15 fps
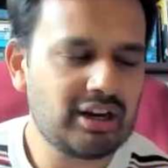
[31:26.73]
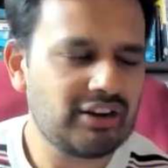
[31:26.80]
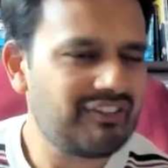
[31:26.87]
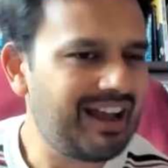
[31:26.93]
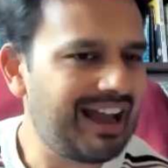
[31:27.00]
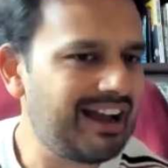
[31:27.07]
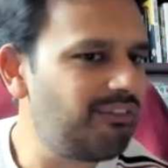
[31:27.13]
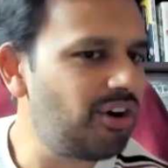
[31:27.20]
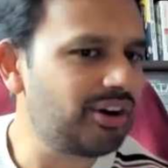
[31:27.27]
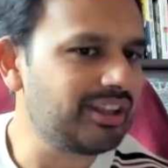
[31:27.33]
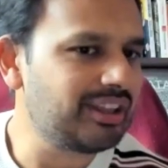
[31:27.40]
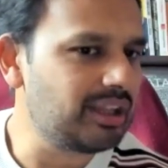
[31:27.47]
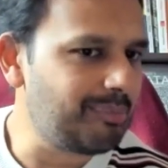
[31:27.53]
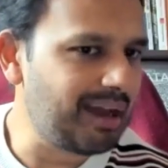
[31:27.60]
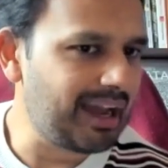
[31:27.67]
kind of have on
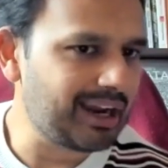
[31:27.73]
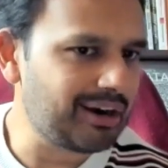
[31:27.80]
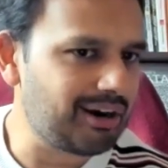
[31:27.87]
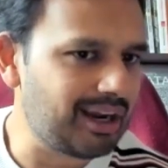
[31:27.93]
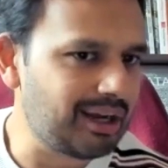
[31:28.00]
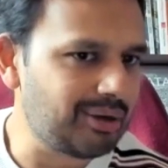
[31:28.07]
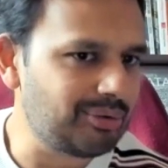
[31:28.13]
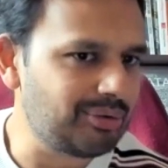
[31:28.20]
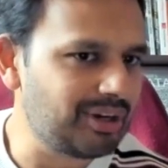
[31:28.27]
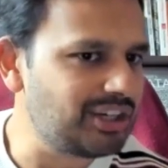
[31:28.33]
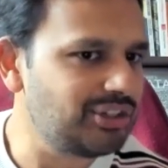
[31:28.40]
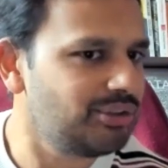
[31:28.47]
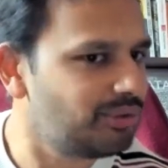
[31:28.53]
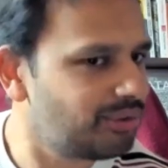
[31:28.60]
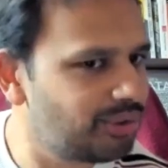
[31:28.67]
in the background
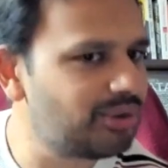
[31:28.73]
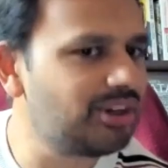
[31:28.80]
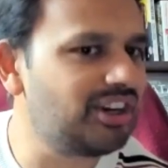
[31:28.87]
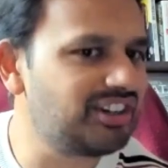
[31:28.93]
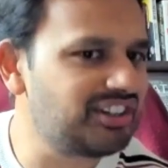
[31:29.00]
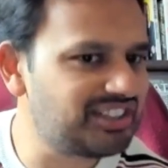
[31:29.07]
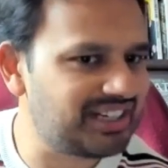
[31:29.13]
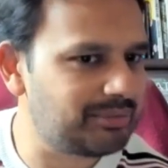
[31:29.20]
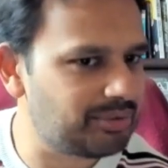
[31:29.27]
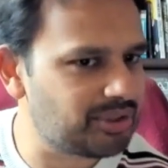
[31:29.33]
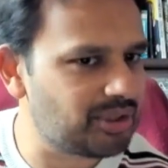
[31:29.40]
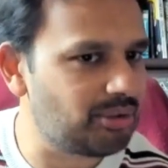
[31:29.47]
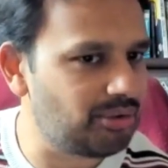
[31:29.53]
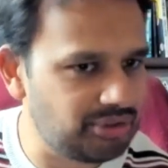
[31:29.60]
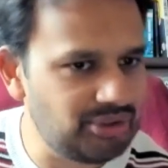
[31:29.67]
and you can understand what's
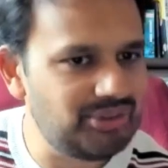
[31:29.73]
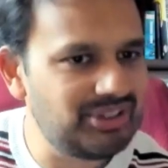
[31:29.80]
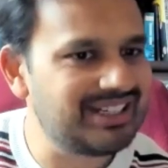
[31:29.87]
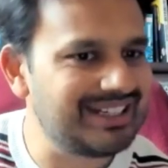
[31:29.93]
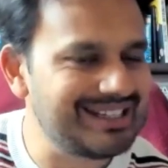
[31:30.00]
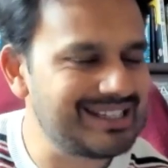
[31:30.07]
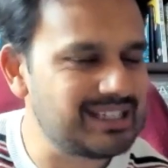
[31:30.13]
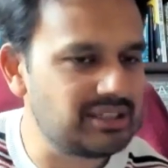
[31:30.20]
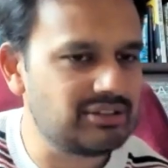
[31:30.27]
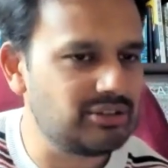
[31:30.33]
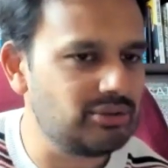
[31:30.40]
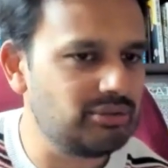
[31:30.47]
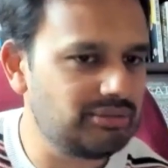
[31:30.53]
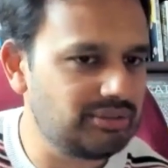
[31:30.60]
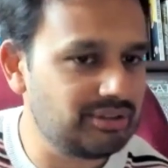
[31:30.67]
going on. You need to listen
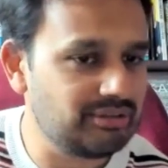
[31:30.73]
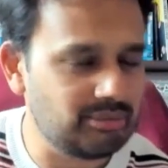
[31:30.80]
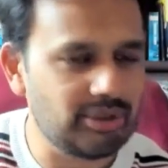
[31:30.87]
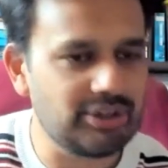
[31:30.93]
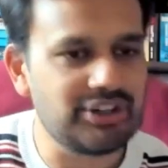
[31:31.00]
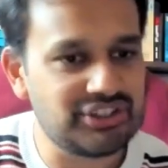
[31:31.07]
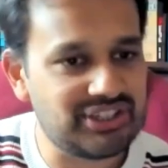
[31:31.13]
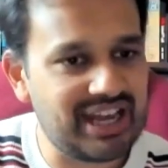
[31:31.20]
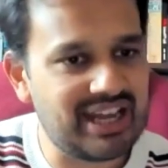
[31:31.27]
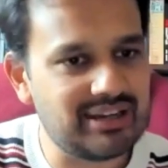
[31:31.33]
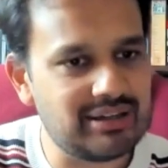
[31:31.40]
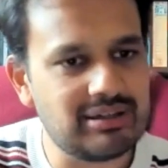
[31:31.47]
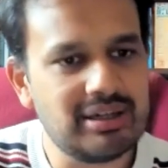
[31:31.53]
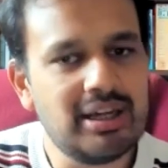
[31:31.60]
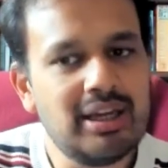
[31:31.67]
to
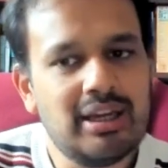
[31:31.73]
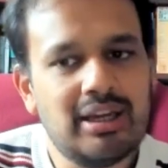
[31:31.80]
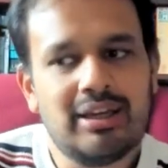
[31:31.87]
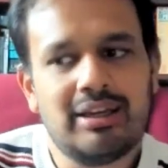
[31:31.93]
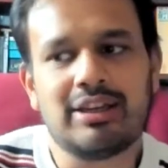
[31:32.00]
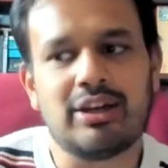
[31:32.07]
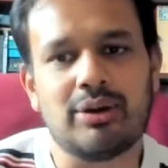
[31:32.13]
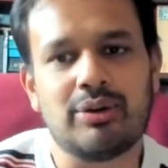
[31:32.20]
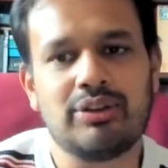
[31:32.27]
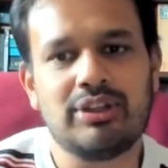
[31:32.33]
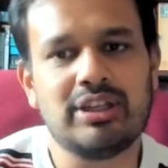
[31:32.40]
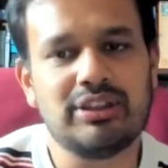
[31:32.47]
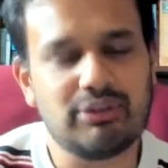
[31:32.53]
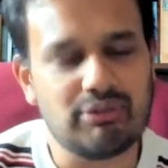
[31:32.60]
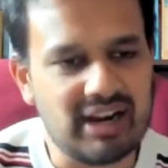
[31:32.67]
understand,
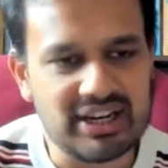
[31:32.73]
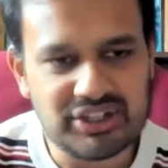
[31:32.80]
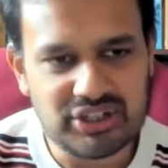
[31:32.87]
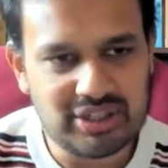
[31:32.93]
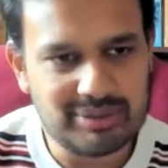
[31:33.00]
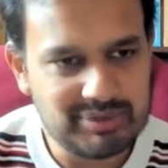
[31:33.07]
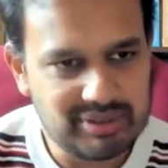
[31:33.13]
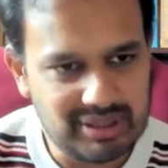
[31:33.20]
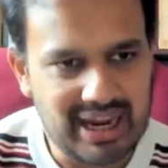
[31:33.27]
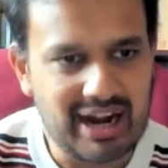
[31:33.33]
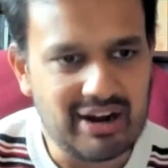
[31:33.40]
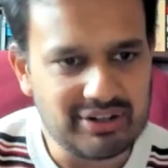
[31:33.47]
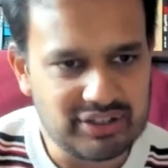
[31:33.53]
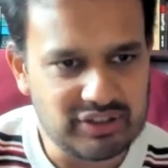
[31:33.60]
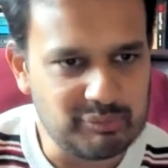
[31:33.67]
the relationships that the
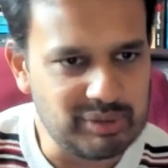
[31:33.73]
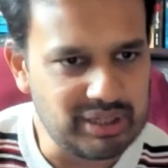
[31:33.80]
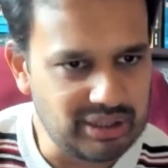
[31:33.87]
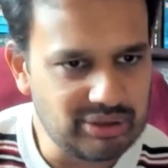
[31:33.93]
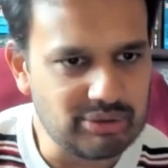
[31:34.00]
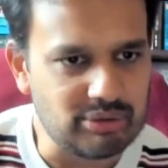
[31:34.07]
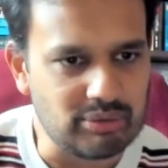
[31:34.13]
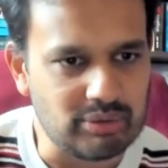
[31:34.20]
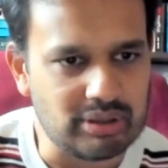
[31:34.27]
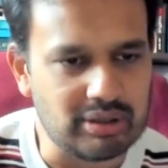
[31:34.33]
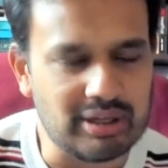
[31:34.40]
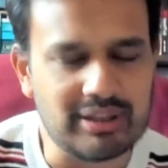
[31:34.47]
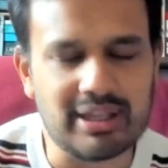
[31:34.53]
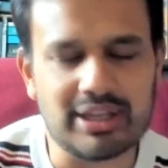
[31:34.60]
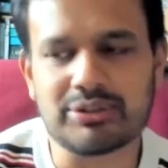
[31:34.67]
characters have been through
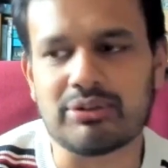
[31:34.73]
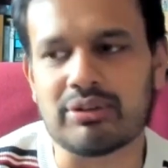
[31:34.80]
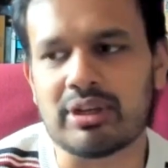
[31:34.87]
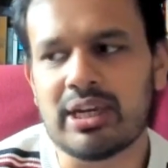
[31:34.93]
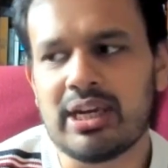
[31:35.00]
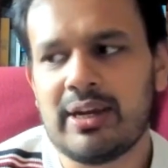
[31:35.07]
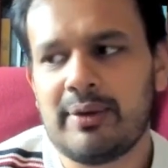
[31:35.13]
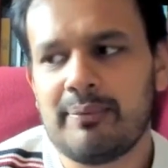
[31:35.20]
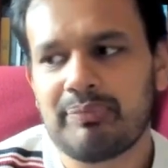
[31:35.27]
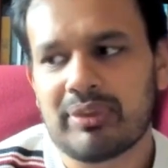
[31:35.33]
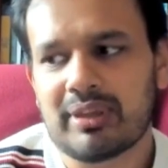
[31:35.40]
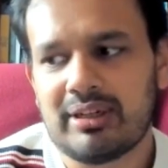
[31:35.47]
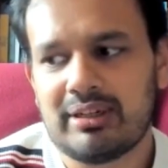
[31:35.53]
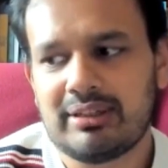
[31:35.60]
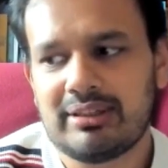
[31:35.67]
and that sort of thing.
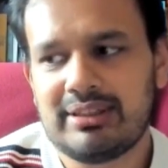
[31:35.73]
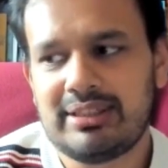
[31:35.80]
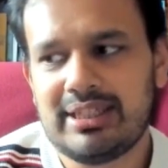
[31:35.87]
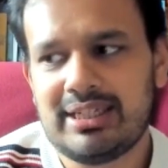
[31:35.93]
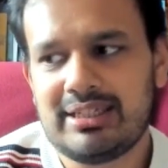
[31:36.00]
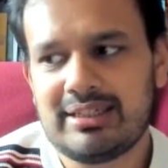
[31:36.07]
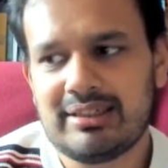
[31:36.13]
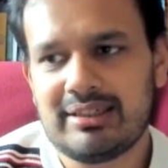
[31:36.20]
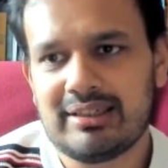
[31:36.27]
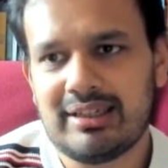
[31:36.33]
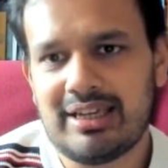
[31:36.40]
Did